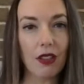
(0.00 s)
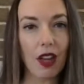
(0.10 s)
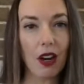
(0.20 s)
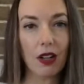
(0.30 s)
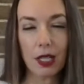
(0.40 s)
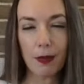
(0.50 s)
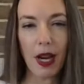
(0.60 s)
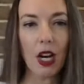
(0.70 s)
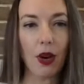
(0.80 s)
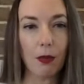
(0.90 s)
that are
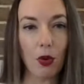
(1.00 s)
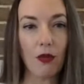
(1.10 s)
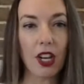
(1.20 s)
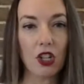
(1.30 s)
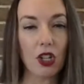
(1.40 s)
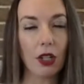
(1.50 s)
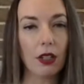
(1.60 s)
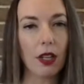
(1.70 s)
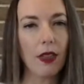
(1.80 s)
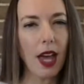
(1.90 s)
inspiring and
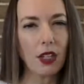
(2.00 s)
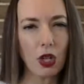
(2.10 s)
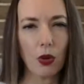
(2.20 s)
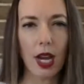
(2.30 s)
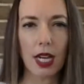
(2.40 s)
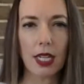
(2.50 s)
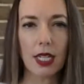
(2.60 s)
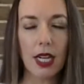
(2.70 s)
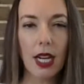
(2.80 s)
motivational. And that's great.